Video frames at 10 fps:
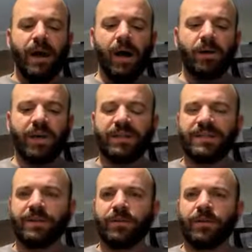I'll cut the
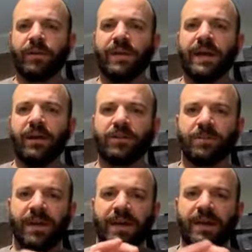center of the lid out to
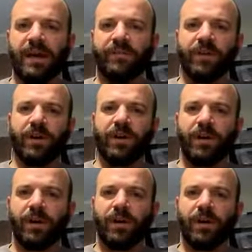make kind of
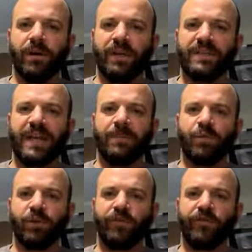a escape
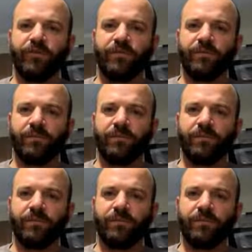proof,